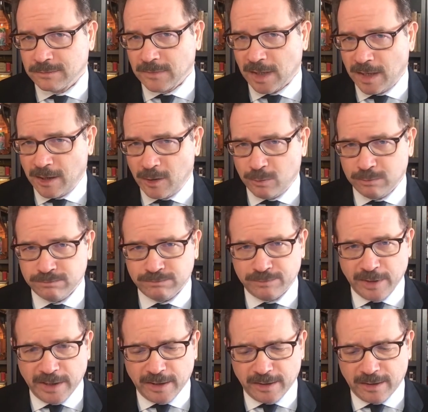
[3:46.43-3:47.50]
How
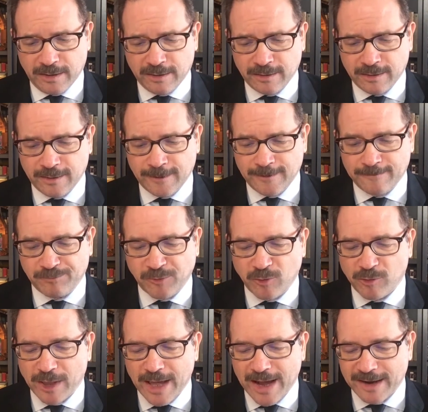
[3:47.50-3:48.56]
big?
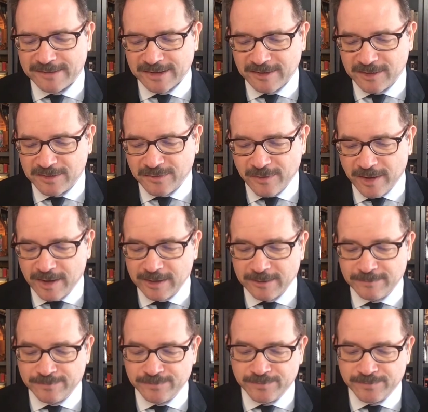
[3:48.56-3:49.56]
Relax, it looks fine.